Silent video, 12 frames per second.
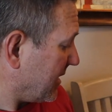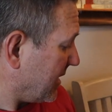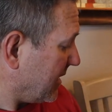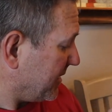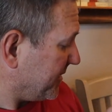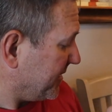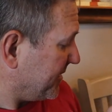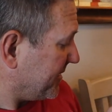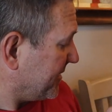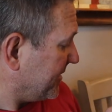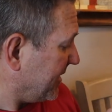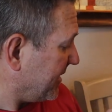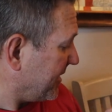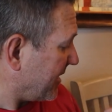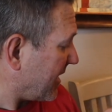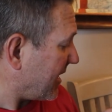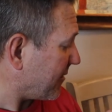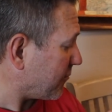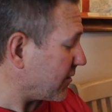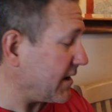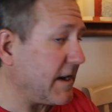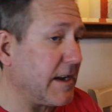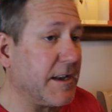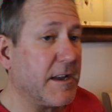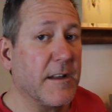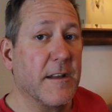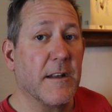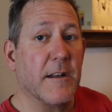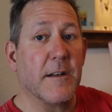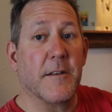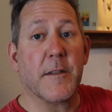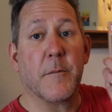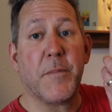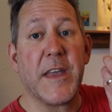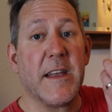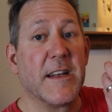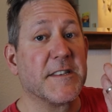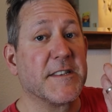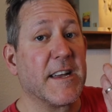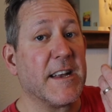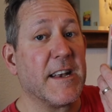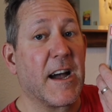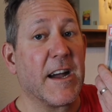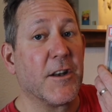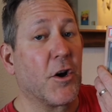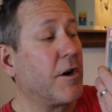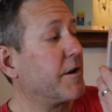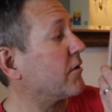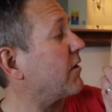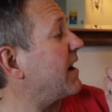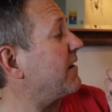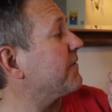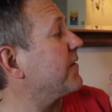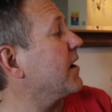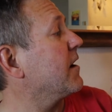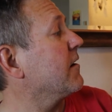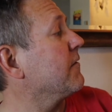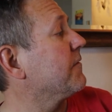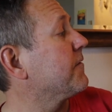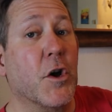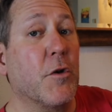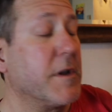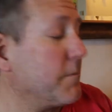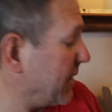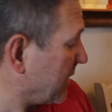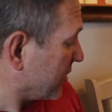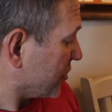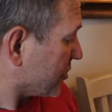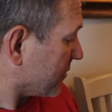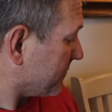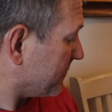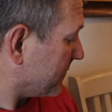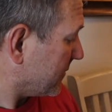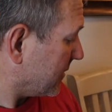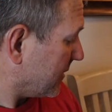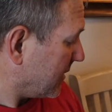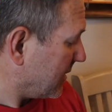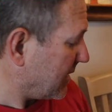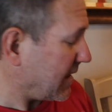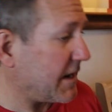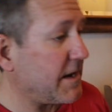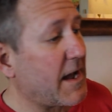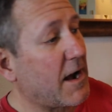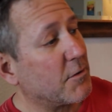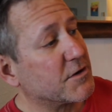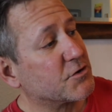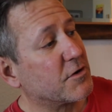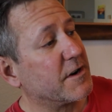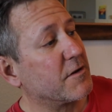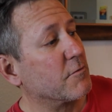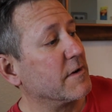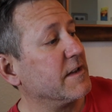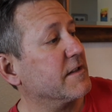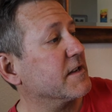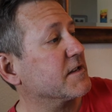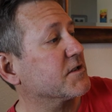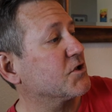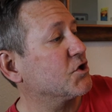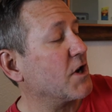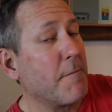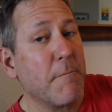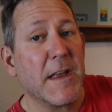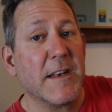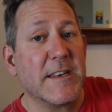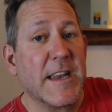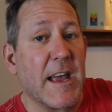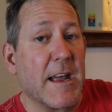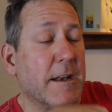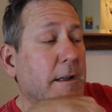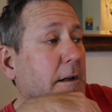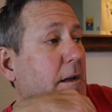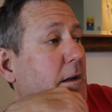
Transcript: It did not read the P S A nine autograph of Cody Bellinger. And now it's trying to read this Gem Mint ten.